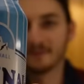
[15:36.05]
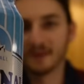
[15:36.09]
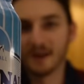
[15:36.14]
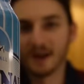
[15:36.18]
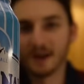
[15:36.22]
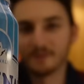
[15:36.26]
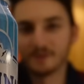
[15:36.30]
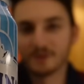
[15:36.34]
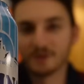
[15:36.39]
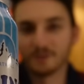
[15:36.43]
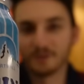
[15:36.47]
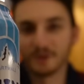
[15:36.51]

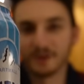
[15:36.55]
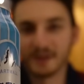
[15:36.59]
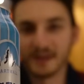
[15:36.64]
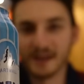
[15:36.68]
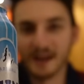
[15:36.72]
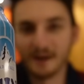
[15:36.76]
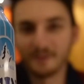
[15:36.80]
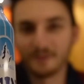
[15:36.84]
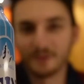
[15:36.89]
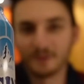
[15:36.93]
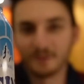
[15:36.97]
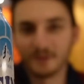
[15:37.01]
I'm just really
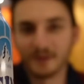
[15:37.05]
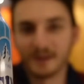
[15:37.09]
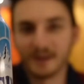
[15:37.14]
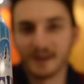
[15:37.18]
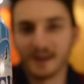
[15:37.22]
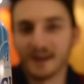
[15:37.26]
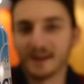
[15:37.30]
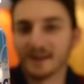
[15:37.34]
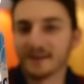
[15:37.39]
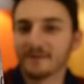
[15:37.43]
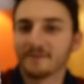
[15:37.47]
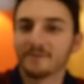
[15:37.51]
happy we
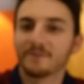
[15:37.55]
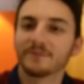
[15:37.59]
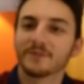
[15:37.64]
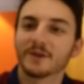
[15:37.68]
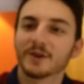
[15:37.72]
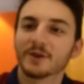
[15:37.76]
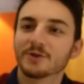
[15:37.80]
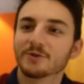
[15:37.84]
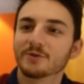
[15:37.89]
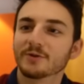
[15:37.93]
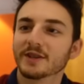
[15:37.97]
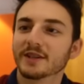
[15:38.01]
got
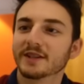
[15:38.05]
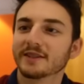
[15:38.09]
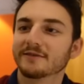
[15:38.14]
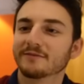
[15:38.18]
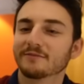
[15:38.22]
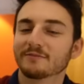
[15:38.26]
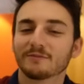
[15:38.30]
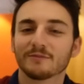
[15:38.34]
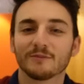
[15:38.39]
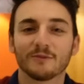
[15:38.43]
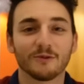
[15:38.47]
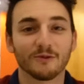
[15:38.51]
a drink
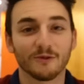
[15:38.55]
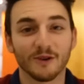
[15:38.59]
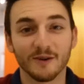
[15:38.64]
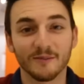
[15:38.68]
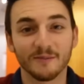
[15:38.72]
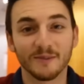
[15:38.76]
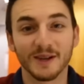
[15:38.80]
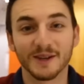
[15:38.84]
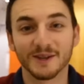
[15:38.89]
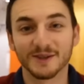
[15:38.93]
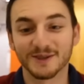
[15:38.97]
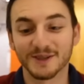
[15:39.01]

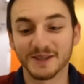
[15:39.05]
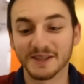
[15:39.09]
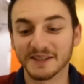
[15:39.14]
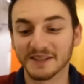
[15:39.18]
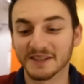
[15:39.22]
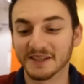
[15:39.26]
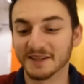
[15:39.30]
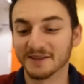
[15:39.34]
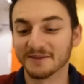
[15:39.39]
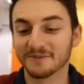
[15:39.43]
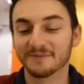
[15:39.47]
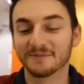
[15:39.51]
from
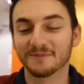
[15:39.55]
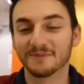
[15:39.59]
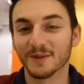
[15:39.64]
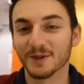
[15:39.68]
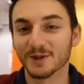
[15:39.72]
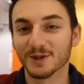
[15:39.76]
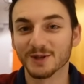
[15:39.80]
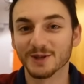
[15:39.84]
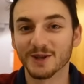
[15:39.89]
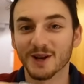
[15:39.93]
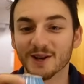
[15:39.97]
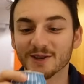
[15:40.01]
Helsinki.
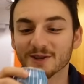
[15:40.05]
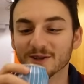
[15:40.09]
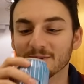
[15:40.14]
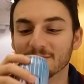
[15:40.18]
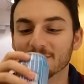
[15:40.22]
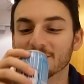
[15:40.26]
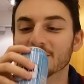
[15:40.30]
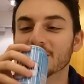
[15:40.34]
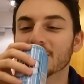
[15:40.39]
This is awesome.